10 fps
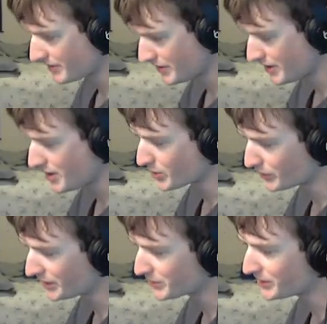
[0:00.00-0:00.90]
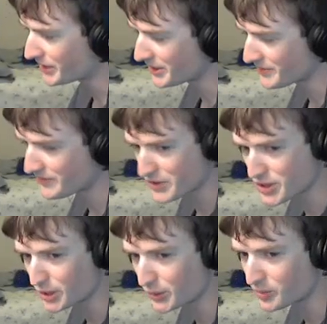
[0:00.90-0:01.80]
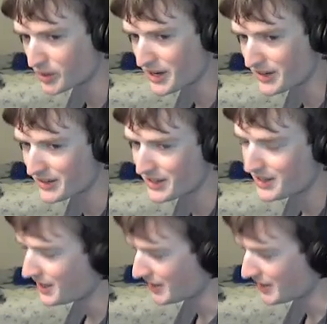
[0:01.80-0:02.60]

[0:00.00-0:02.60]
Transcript: The reflect will hit him, the shield will break, and